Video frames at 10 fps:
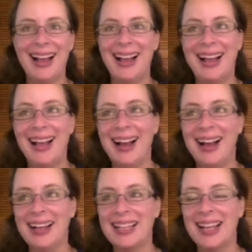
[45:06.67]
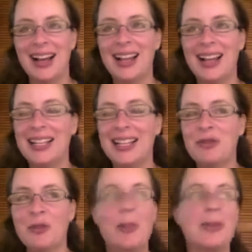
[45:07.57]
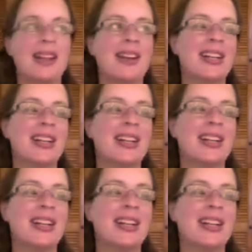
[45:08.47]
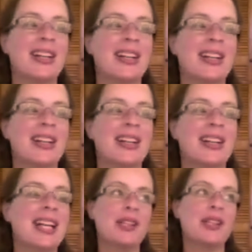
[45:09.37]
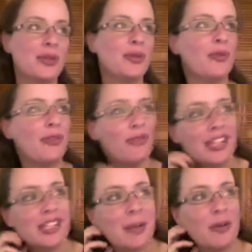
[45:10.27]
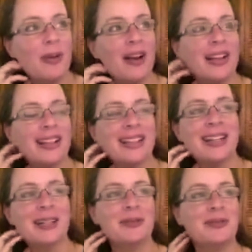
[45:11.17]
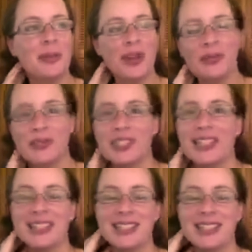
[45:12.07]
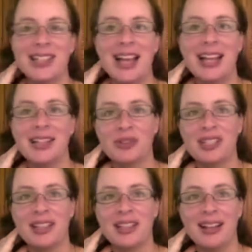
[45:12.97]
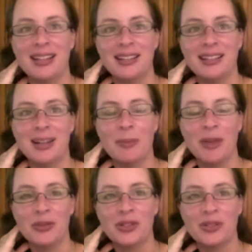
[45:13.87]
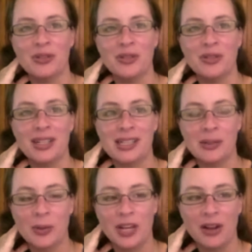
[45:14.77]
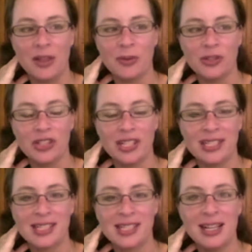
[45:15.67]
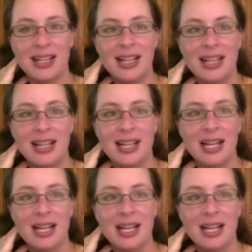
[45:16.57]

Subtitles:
I can hardly even remember now. It was great to refresh some of my work on resilience, because I hadn't looked at that in a month or two as I was working on other projects.